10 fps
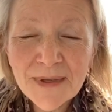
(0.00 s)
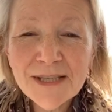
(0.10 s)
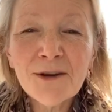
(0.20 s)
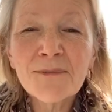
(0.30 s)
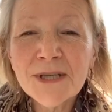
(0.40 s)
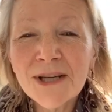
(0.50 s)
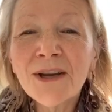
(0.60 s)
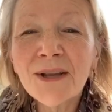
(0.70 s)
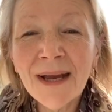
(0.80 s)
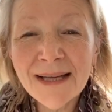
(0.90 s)
So I'll be
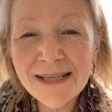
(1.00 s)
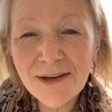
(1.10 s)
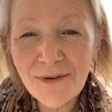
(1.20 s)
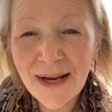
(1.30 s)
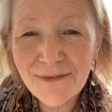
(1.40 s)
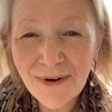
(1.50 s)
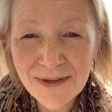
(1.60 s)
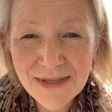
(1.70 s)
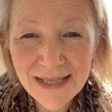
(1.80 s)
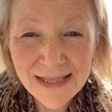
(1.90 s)
showing you how to create a